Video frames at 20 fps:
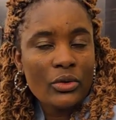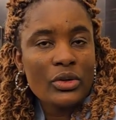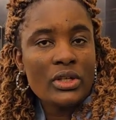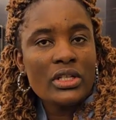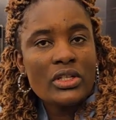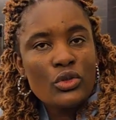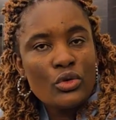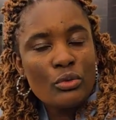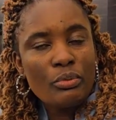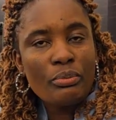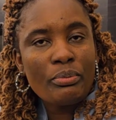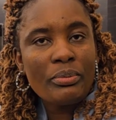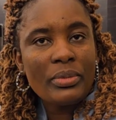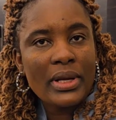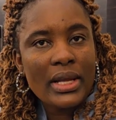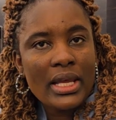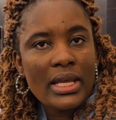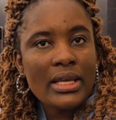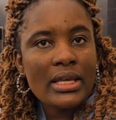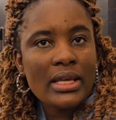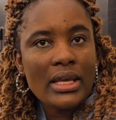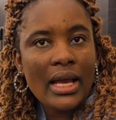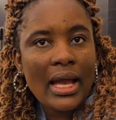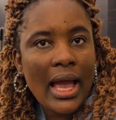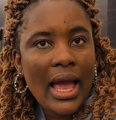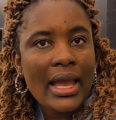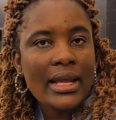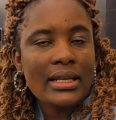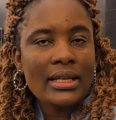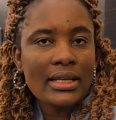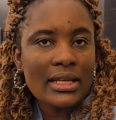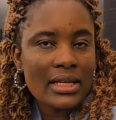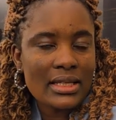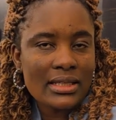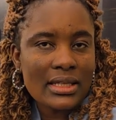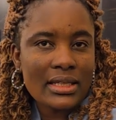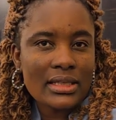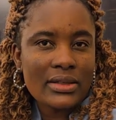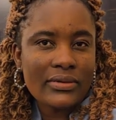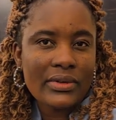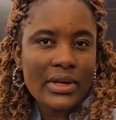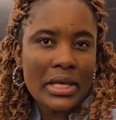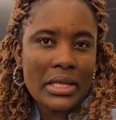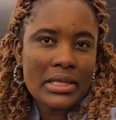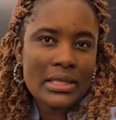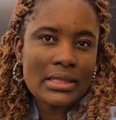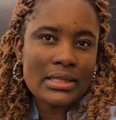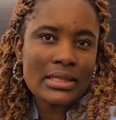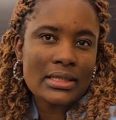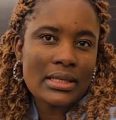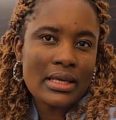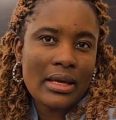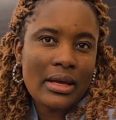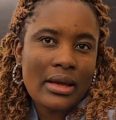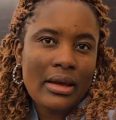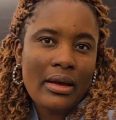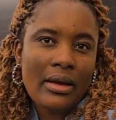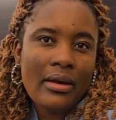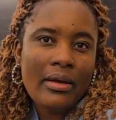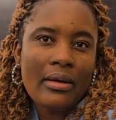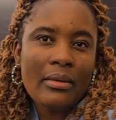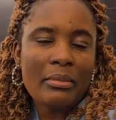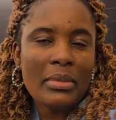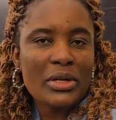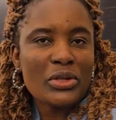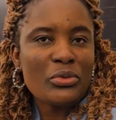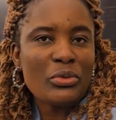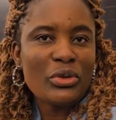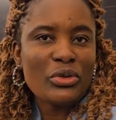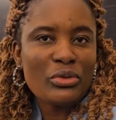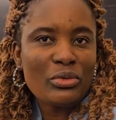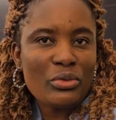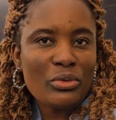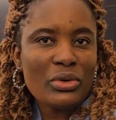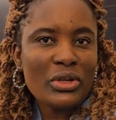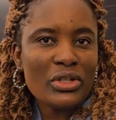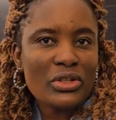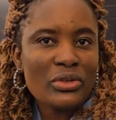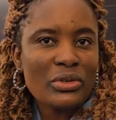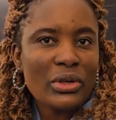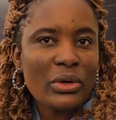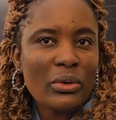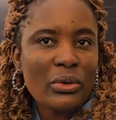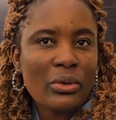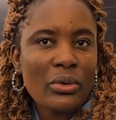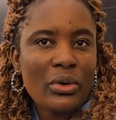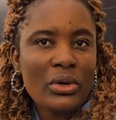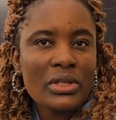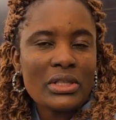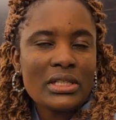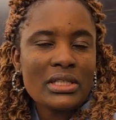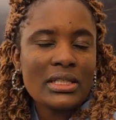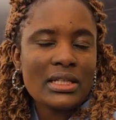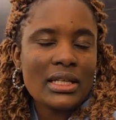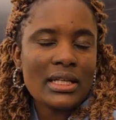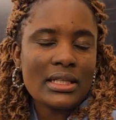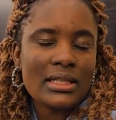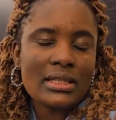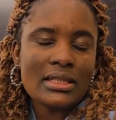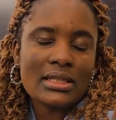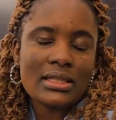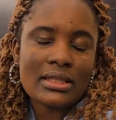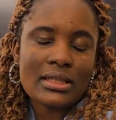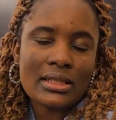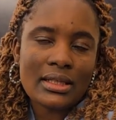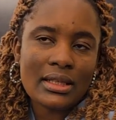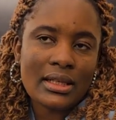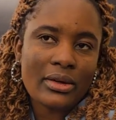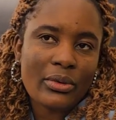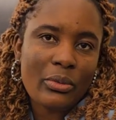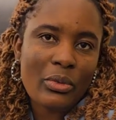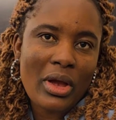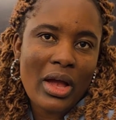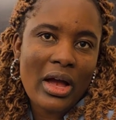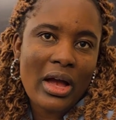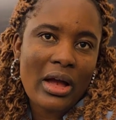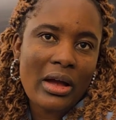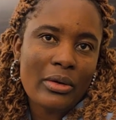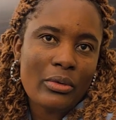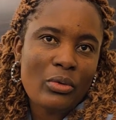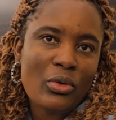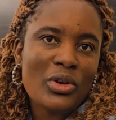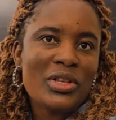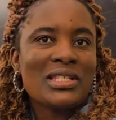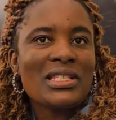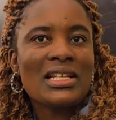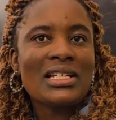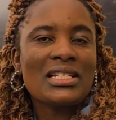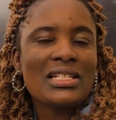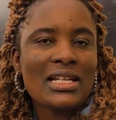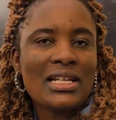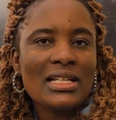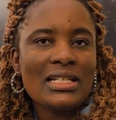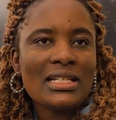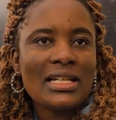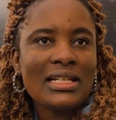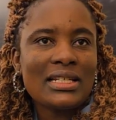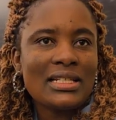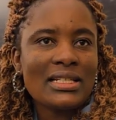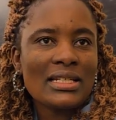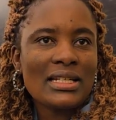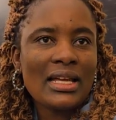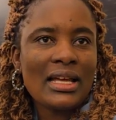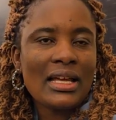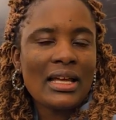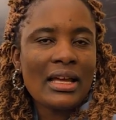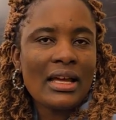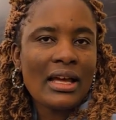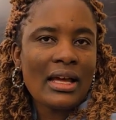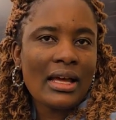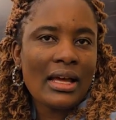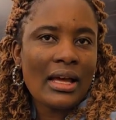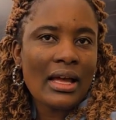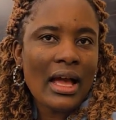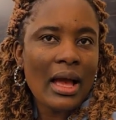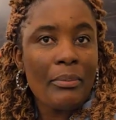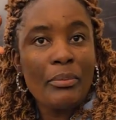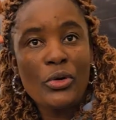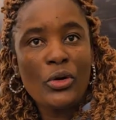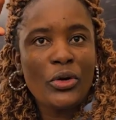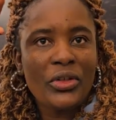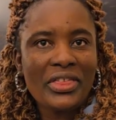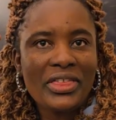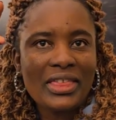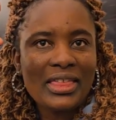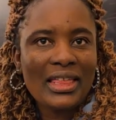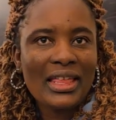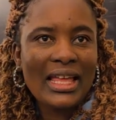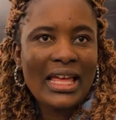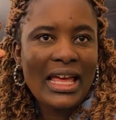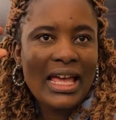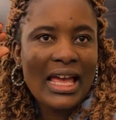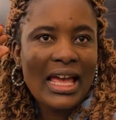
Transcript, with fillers: you need to play highly rated events. But when you look into the continent, uh, we are concentrated up north.